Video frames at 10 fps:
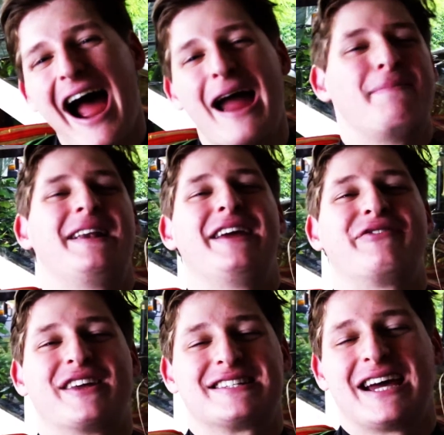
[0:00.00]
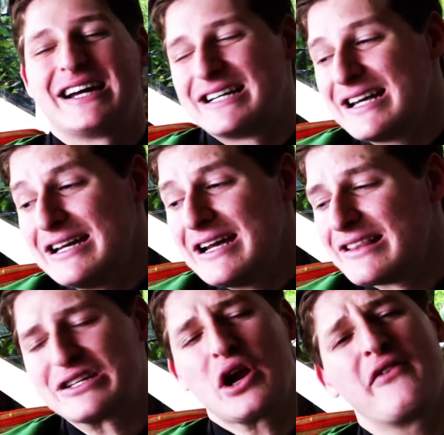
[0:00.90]
I believe that
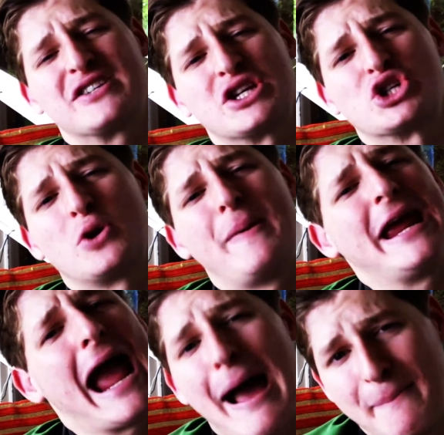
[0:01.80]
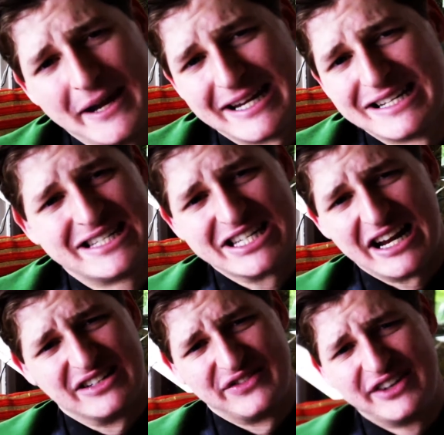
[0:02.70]
the services should be happy
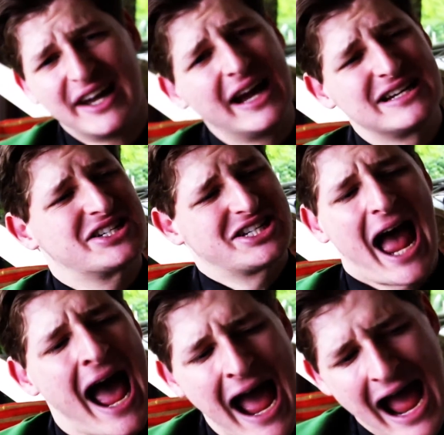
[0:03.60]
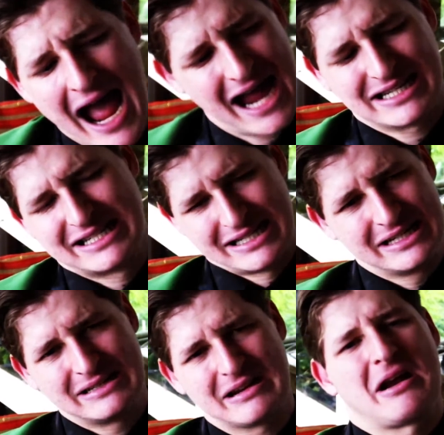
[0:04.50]
instead of sad.
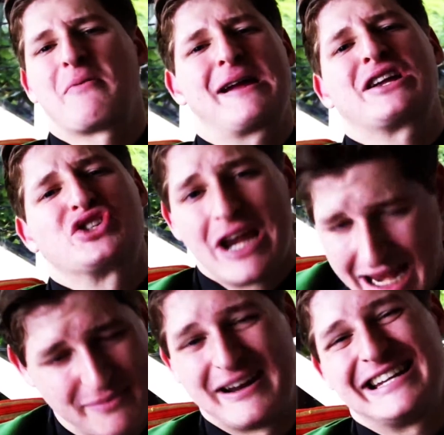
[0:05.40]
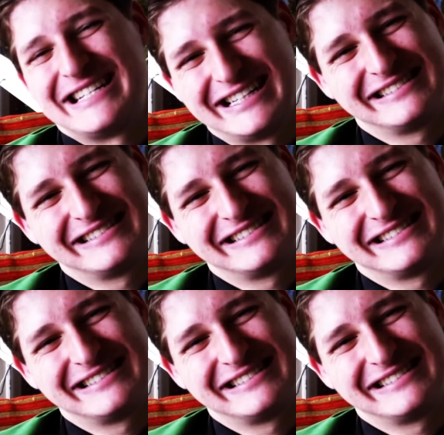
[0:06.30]
You know, we are celebrating.